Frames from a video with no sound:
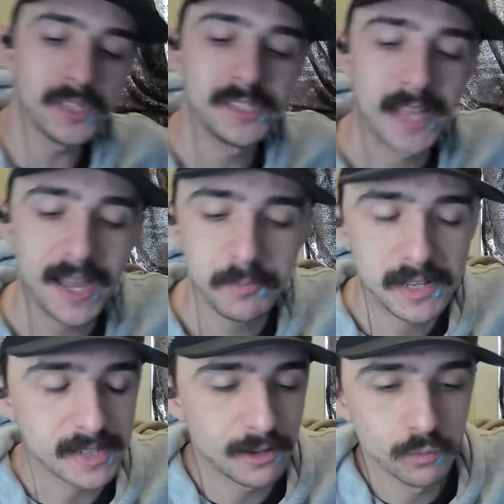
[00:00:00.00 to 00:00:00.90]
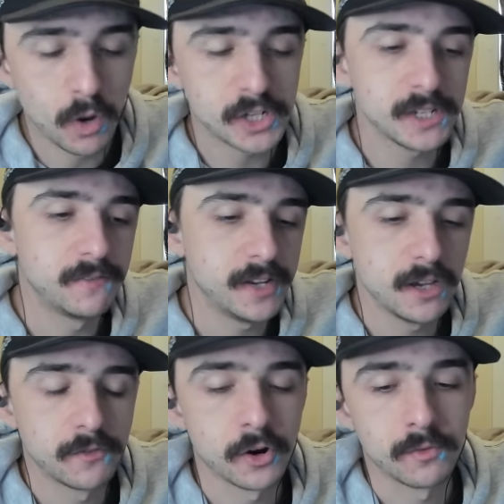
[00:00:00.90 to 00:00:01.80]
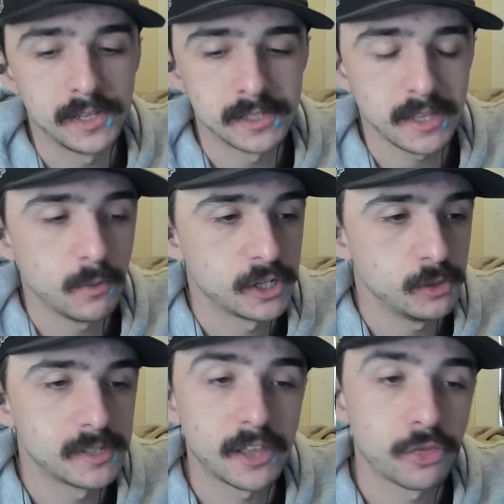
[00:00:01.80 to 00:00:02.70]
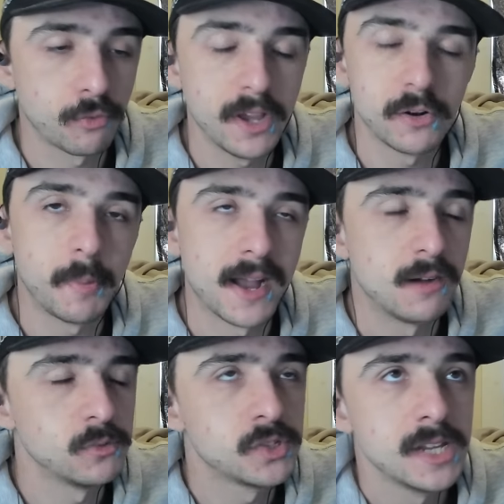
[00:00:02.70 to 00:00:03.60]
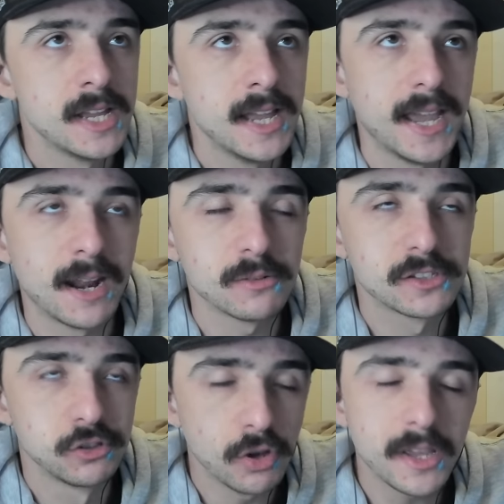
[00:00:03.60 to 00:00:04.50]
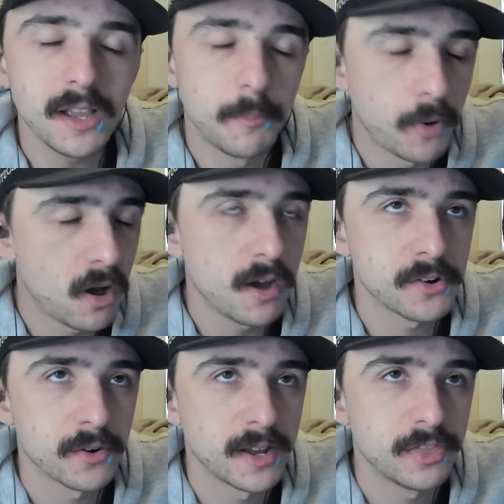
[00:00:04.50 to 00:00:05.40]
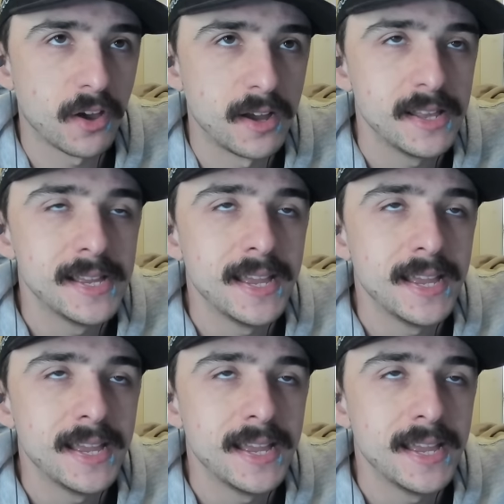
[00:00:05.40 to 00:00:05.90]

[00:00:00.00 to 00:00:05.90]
sad because I was watching a video of her recently where she was like 300 pounds, and I was looking upon her and I thought,